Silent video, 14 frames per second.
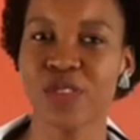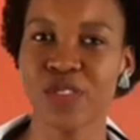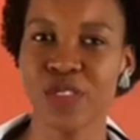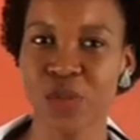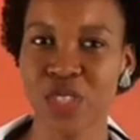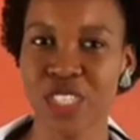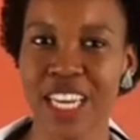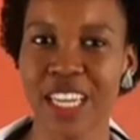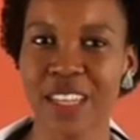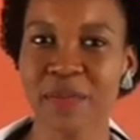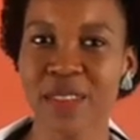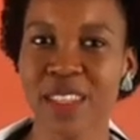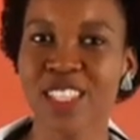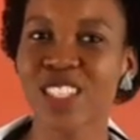the future.
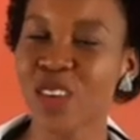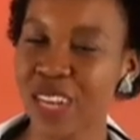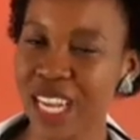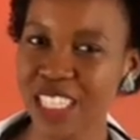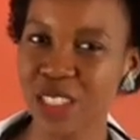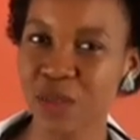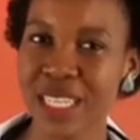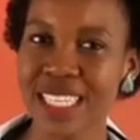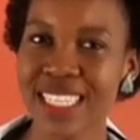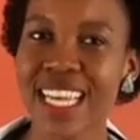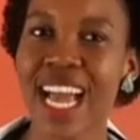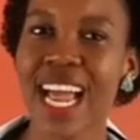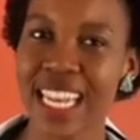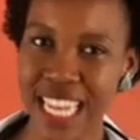So let's meet,
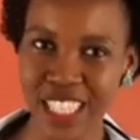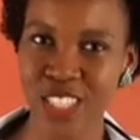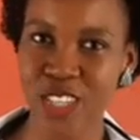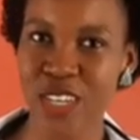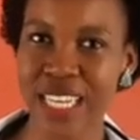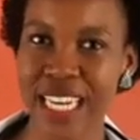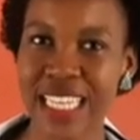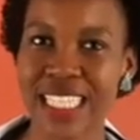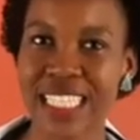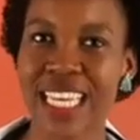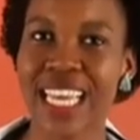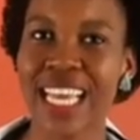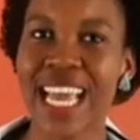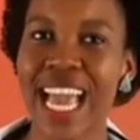let's connect,
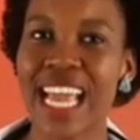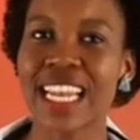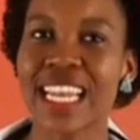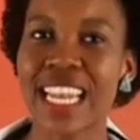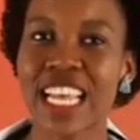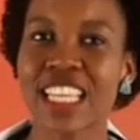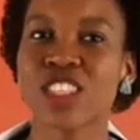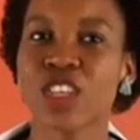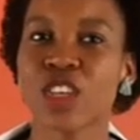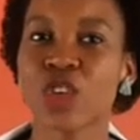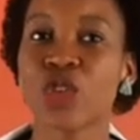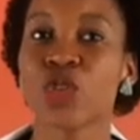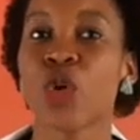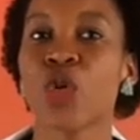and let's
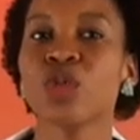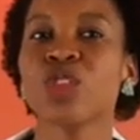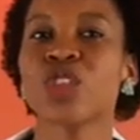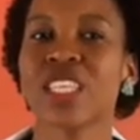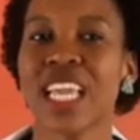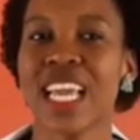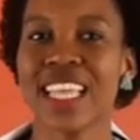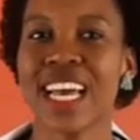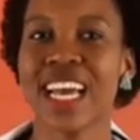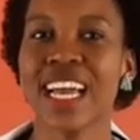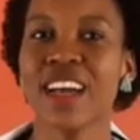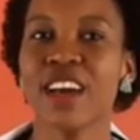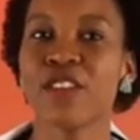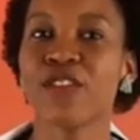grow together
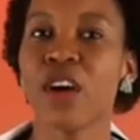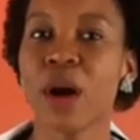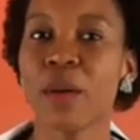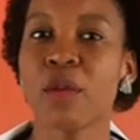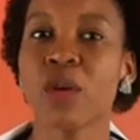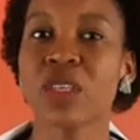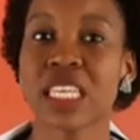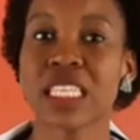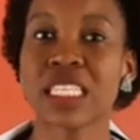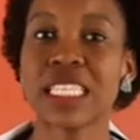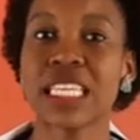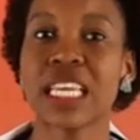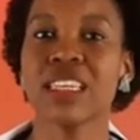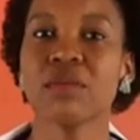for a more
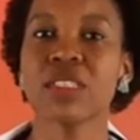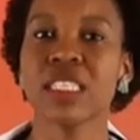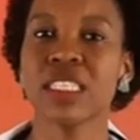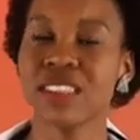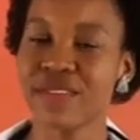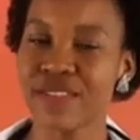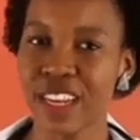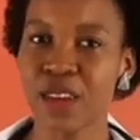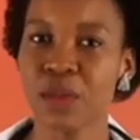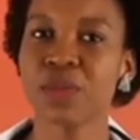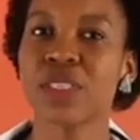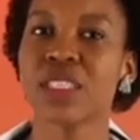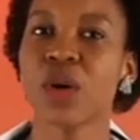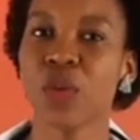sustainably
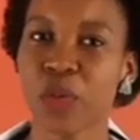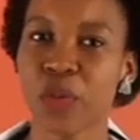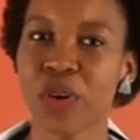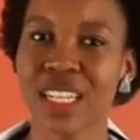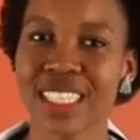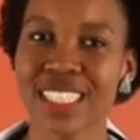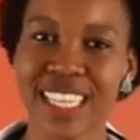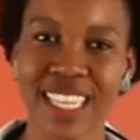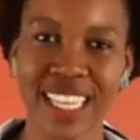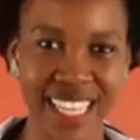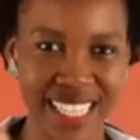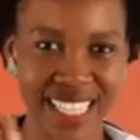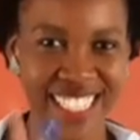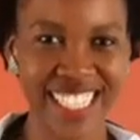developed world.
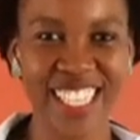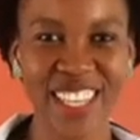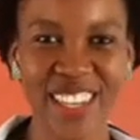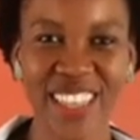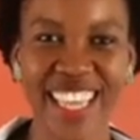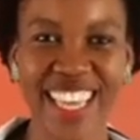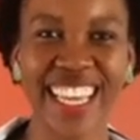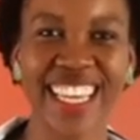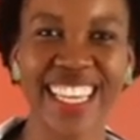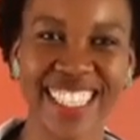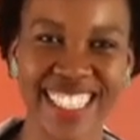See you there.